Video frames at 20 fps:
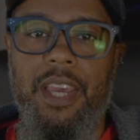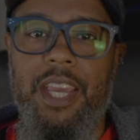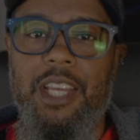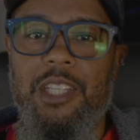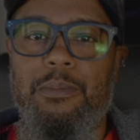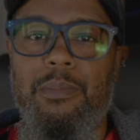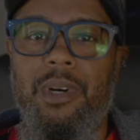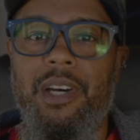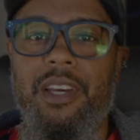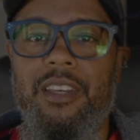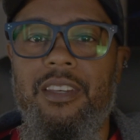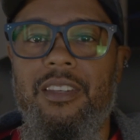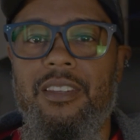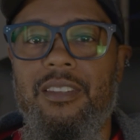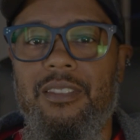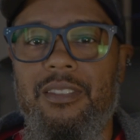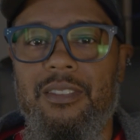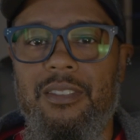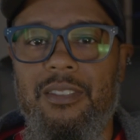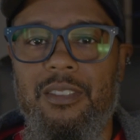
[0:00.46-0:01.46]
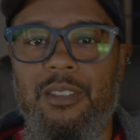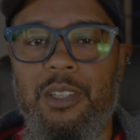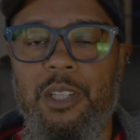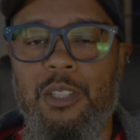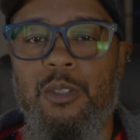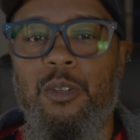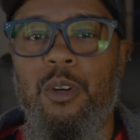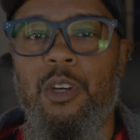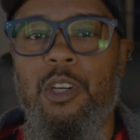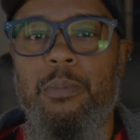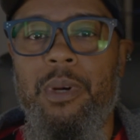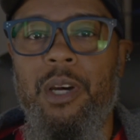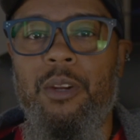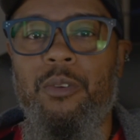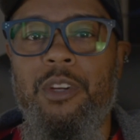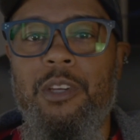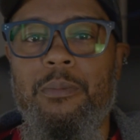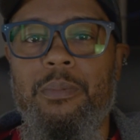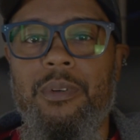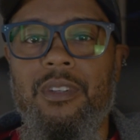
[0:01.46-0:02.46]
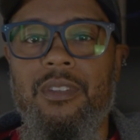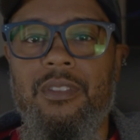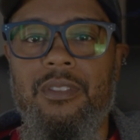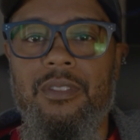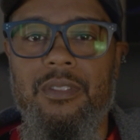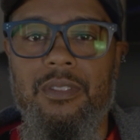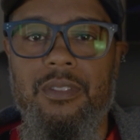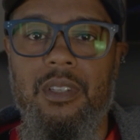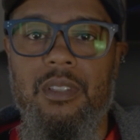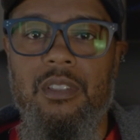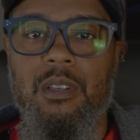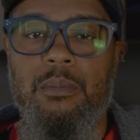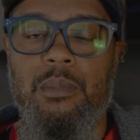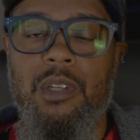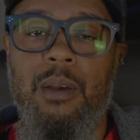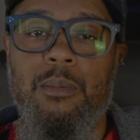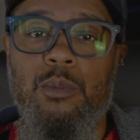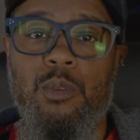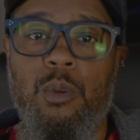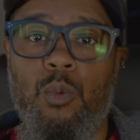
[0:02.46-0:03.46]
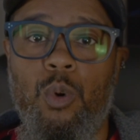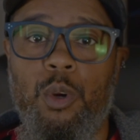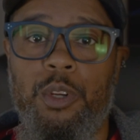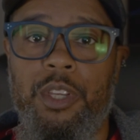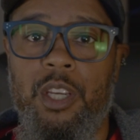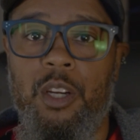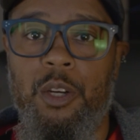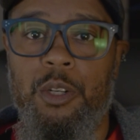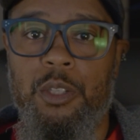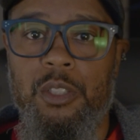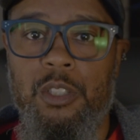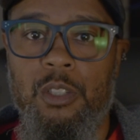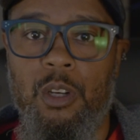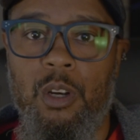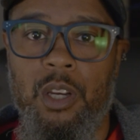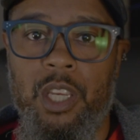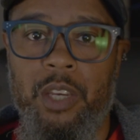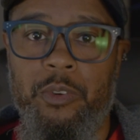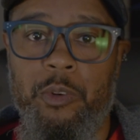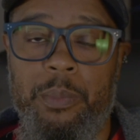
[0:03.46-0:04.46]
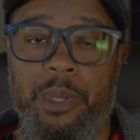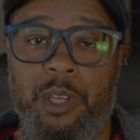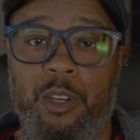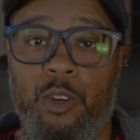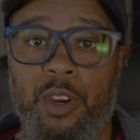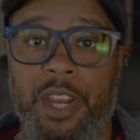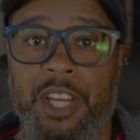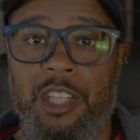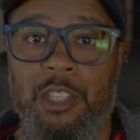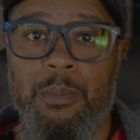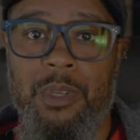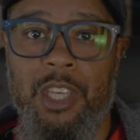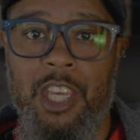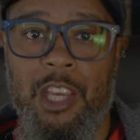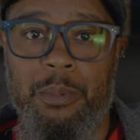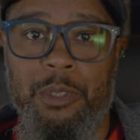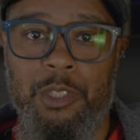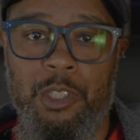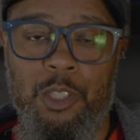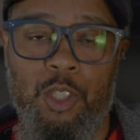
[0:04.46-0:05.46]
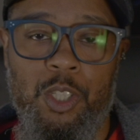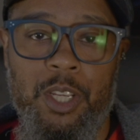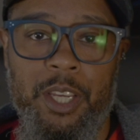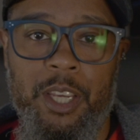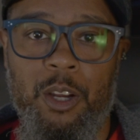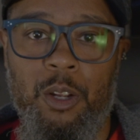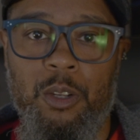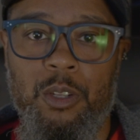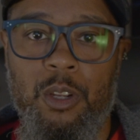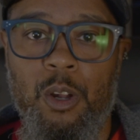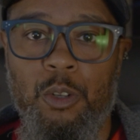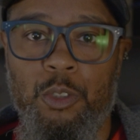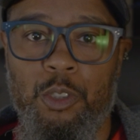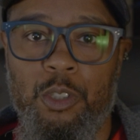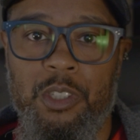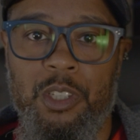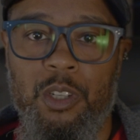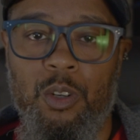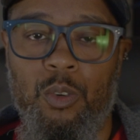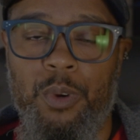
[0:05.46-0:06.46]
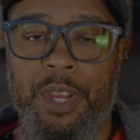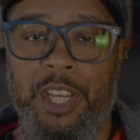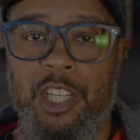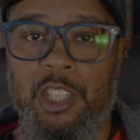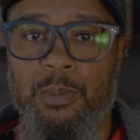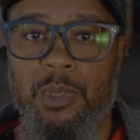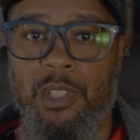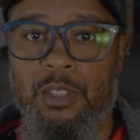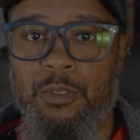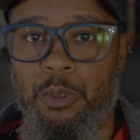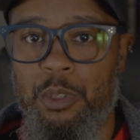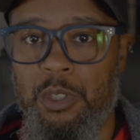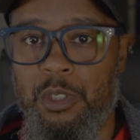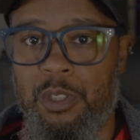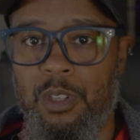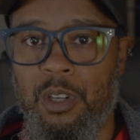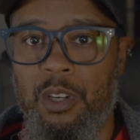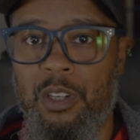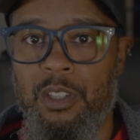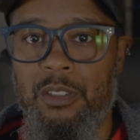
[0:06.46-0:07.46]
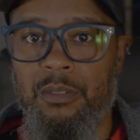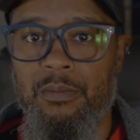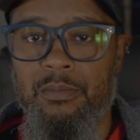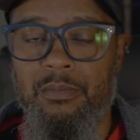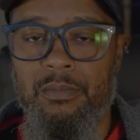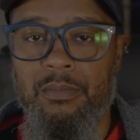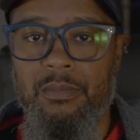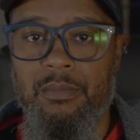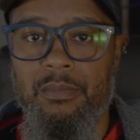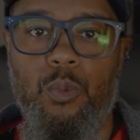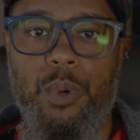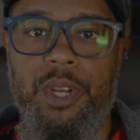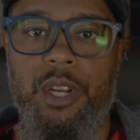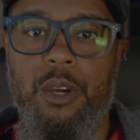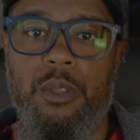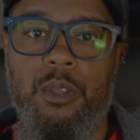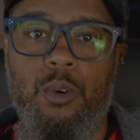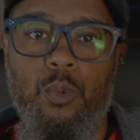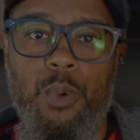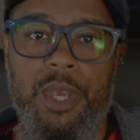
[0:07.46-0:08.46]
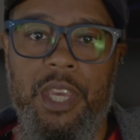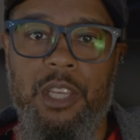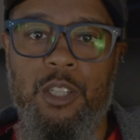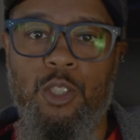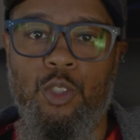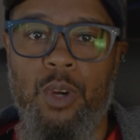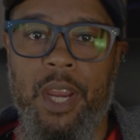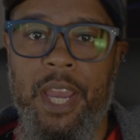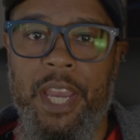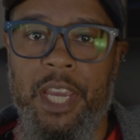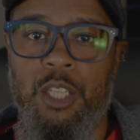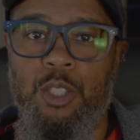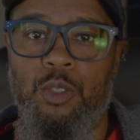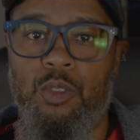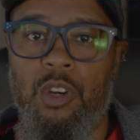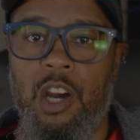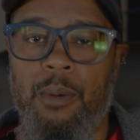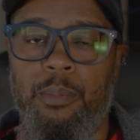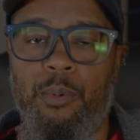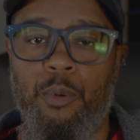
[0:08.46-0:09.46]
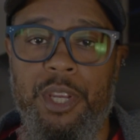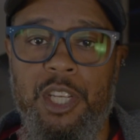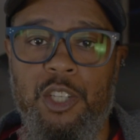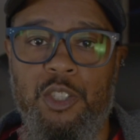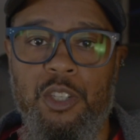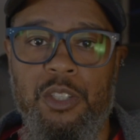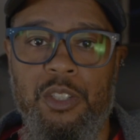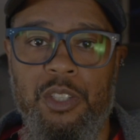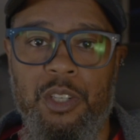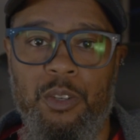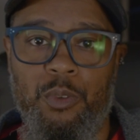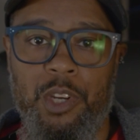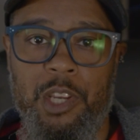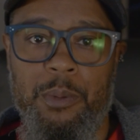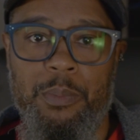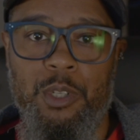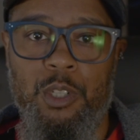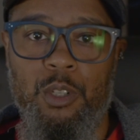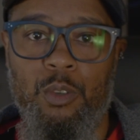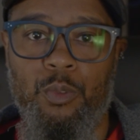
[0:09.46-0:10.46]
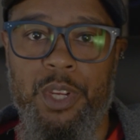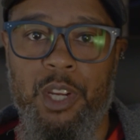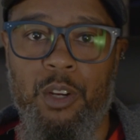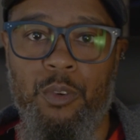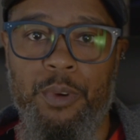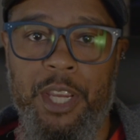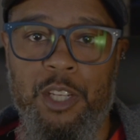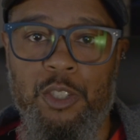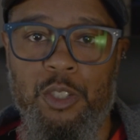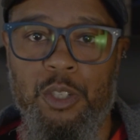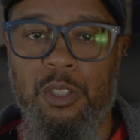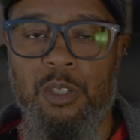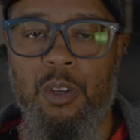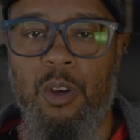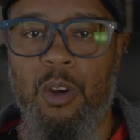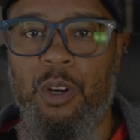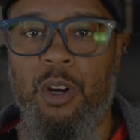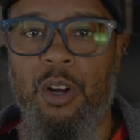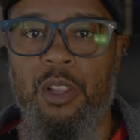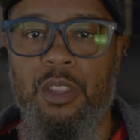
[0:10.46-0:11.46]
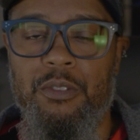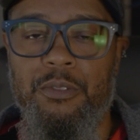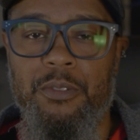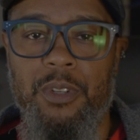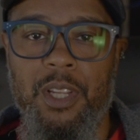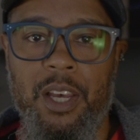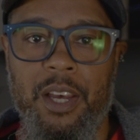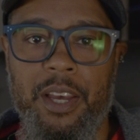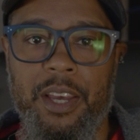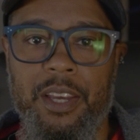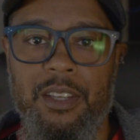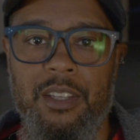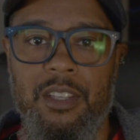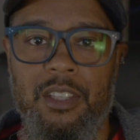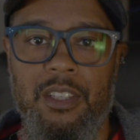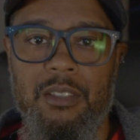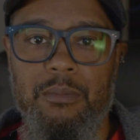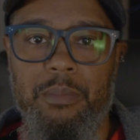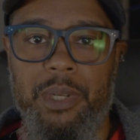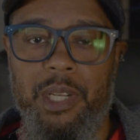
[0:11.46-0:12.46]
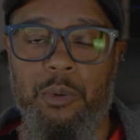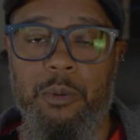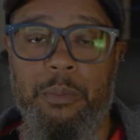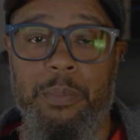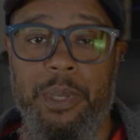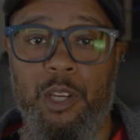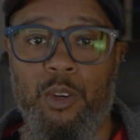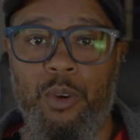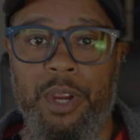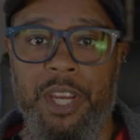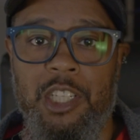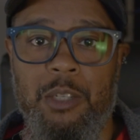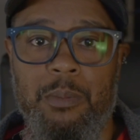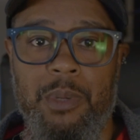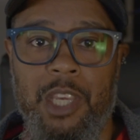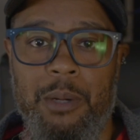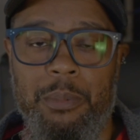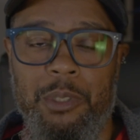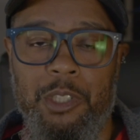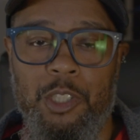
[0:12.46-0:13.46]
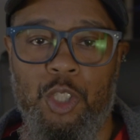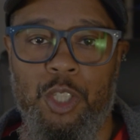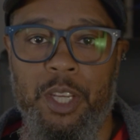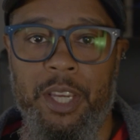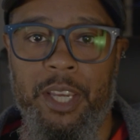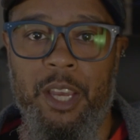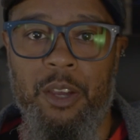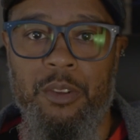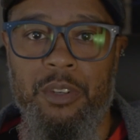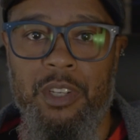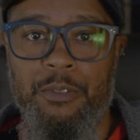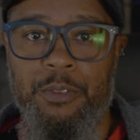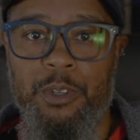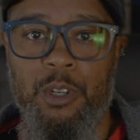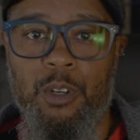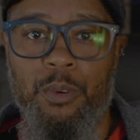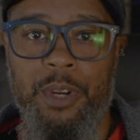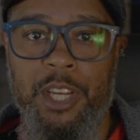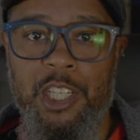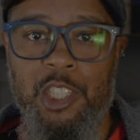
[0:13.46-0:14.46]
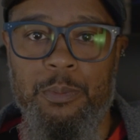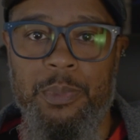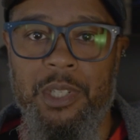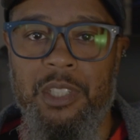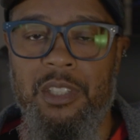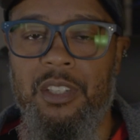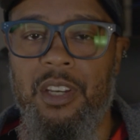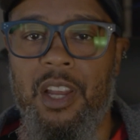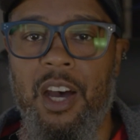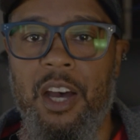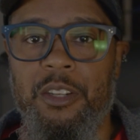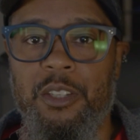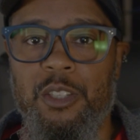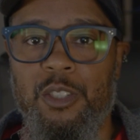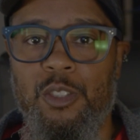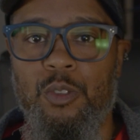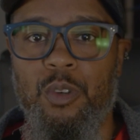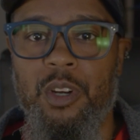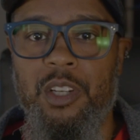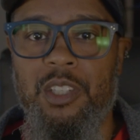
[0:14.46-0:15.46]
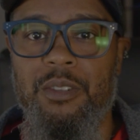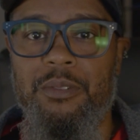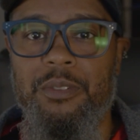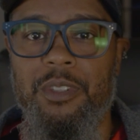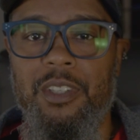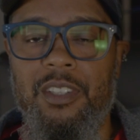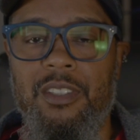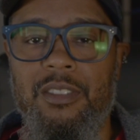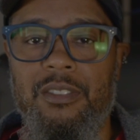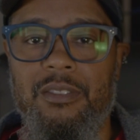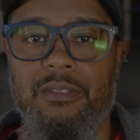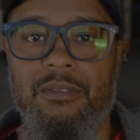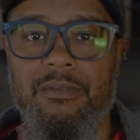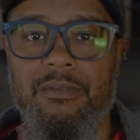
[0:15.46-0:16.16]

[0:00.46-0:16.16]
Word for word: Hey, it's Mike. Let's talk about Reaper. Sometimes when working on a song, it would be great to be able to check out alternate arrangements for the song. We know that we can drag and drop regions in Reaper to rearrange a song on the fly, but it would be great to be able to check out different arrangements non-destructively.